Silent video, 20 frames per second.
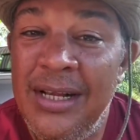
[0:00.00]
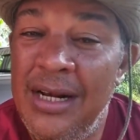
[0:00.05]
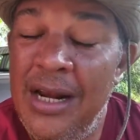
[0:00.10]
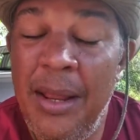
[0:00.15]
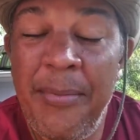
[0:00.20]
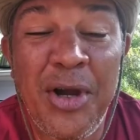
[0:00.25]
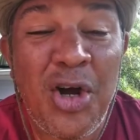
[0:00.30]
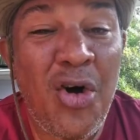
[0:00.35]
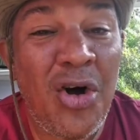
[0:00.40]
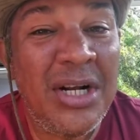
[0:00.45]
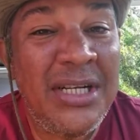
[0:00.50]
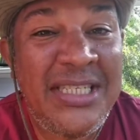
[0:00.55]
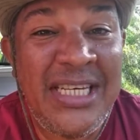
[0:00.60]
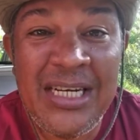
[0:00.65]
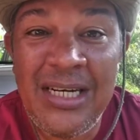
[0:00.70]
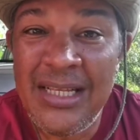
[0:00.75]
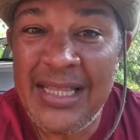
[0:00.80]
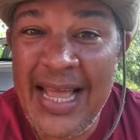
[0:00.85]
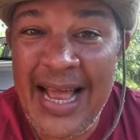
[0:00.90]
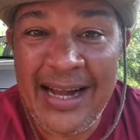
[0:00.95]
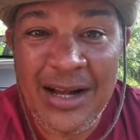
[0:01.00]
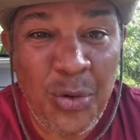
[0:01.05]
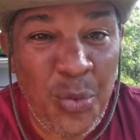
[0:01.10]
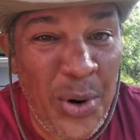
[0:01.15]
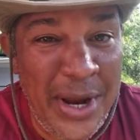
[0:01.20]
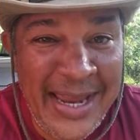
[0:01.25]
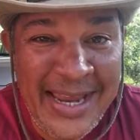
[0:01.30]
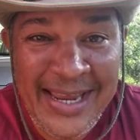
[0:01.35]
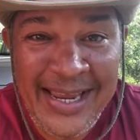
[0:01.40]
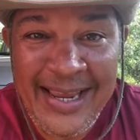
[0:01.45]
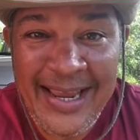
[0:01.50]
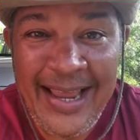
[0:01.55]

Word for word: let me go and deal with that quick